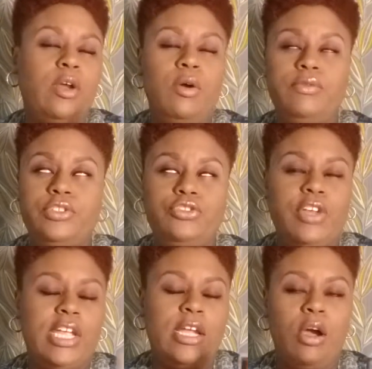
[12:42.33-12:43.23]
over
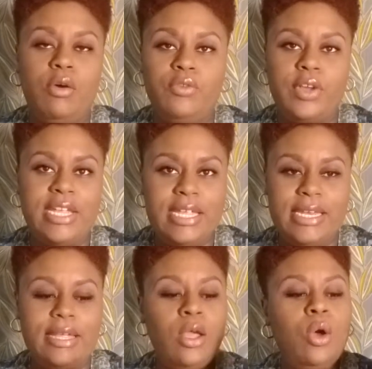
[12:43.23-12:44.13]
drinking,
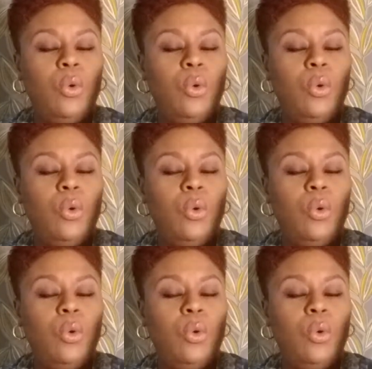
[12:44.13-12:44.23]
overeating.